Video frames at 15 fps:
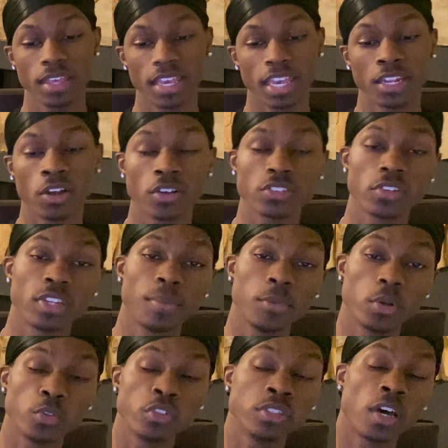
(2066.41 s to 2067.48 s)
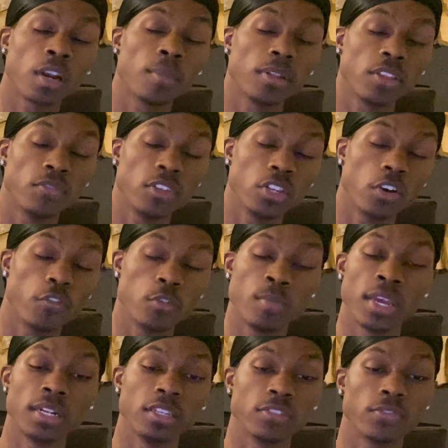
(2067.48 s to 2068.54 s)
And also let me know what you thought about the video if you
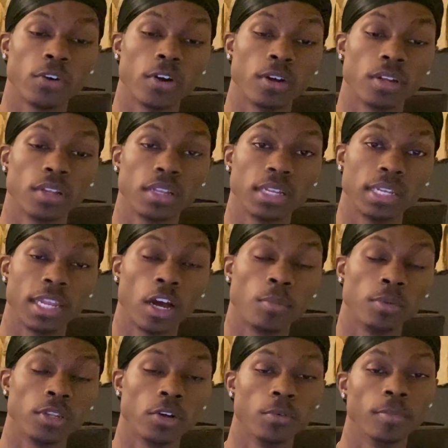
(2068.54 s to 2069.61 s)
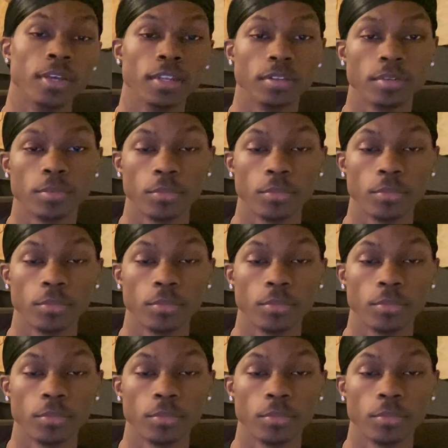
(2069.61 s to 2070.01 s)
made it this far down below, man.